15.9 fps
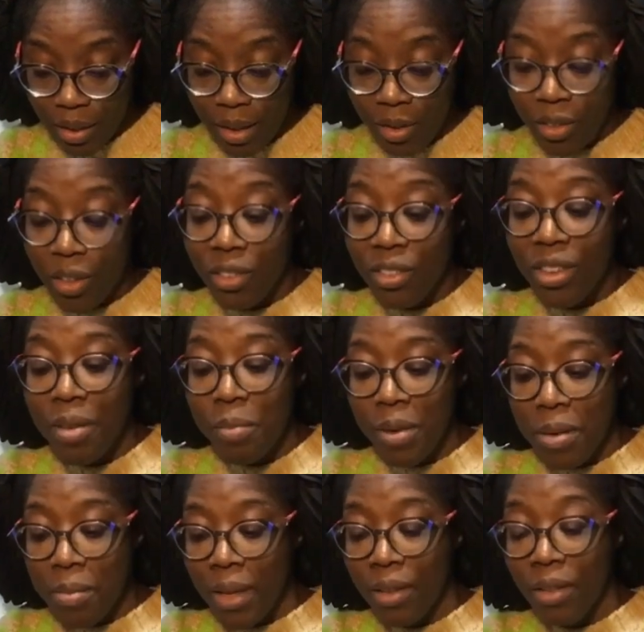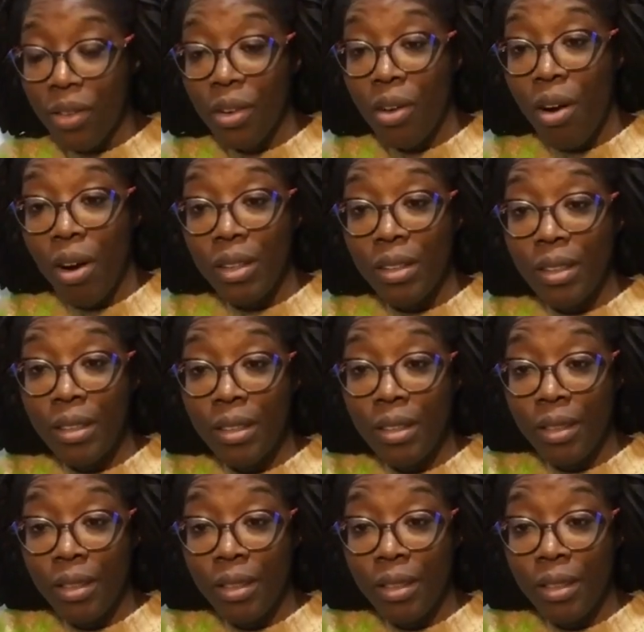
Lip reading: It does complement the cotton,